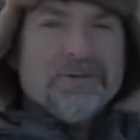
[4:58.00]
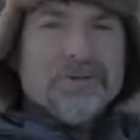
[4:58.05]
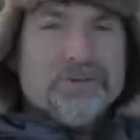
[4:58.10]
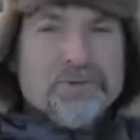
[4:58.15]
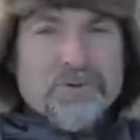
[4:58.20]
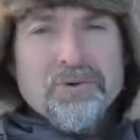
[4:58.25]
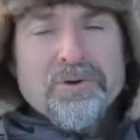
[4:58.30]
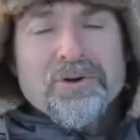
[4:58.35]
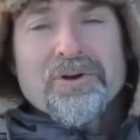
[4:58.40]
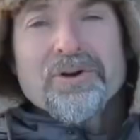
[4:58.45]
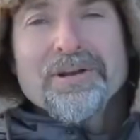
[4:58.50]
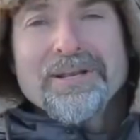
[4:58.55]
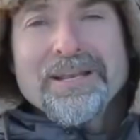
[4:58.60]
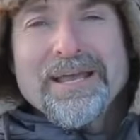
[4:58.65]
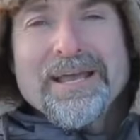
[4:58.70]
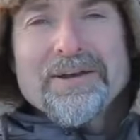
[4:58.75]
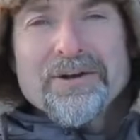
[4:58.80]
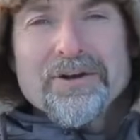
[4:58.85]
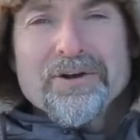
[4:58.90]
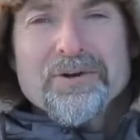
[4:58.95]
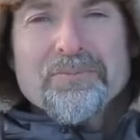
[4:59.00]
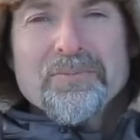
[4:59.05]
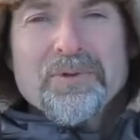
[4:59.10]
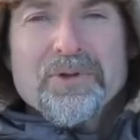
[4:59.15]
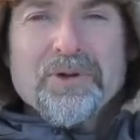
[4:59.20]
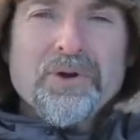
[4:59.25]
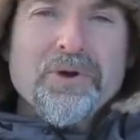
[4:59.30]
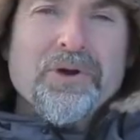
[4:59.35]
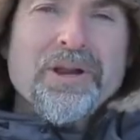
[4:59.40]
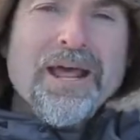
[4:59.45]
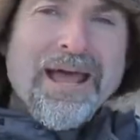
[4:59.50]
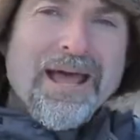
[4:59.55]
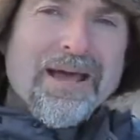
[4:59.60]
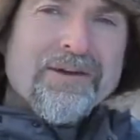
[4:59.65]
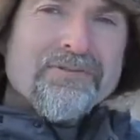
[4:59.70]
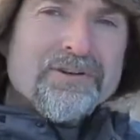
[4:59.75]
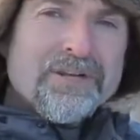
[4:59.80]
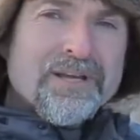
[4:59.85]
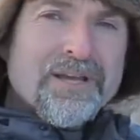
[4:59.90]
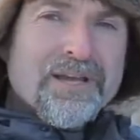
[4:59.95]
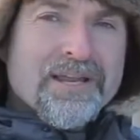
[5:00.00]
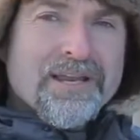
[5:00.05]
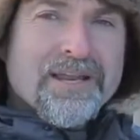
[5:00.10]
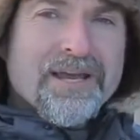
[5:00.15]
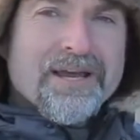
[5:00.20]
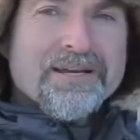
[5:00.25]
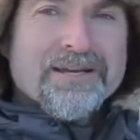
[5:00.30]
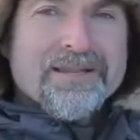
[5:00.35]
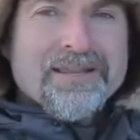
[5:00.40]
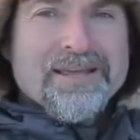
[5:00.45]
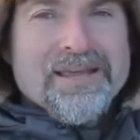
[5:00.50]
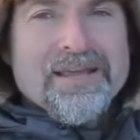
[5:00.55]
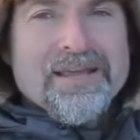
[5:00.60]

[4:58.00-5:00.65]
Sooner or later, you're going to have to connect the